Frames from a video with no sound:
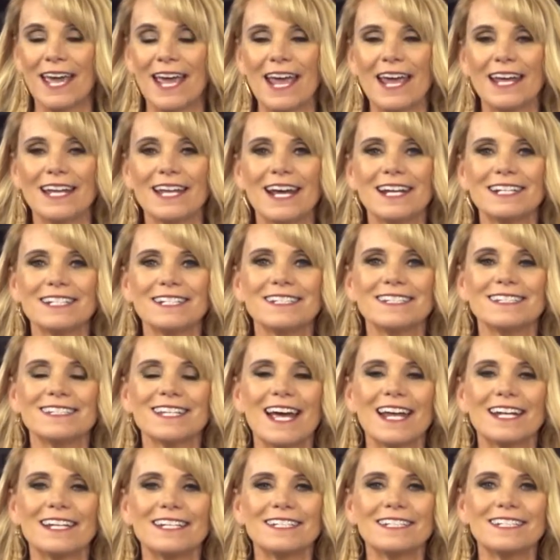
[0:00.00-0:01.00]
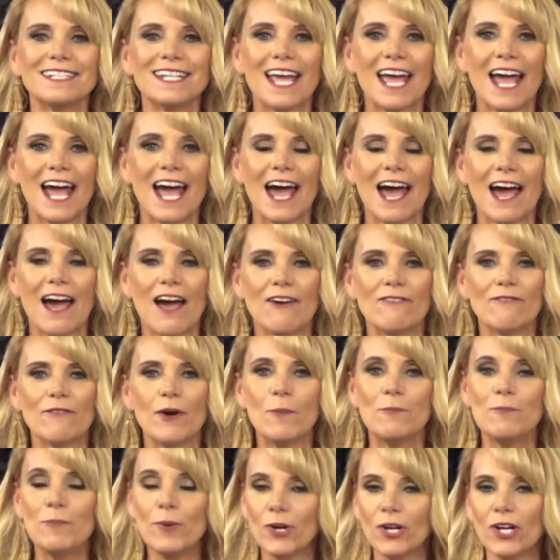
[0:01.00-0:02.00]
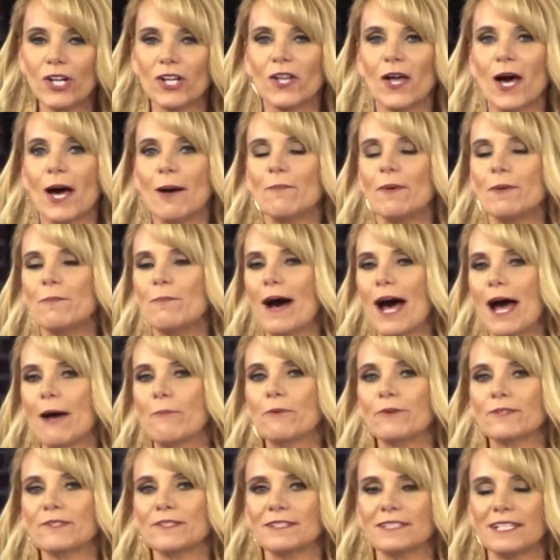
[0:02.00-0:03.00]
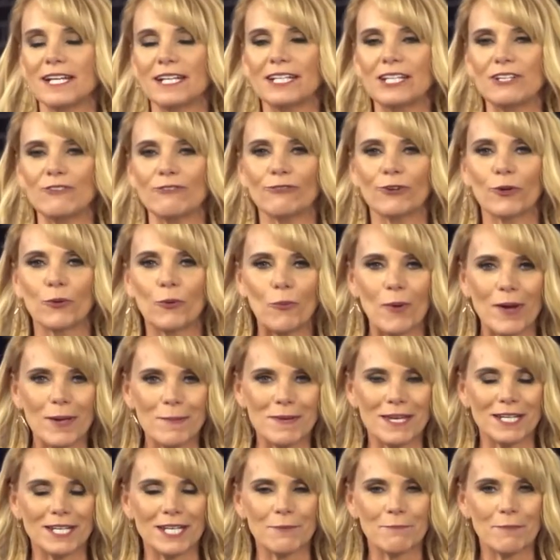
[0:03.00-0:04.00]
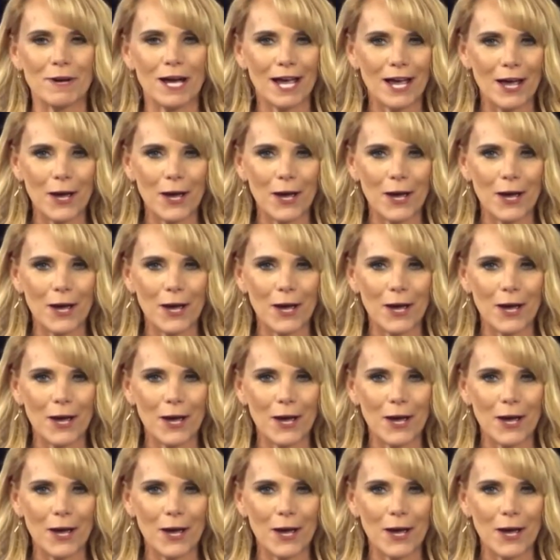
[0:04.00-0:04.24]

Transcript: And I decided to have a book club, a Bible study for women in my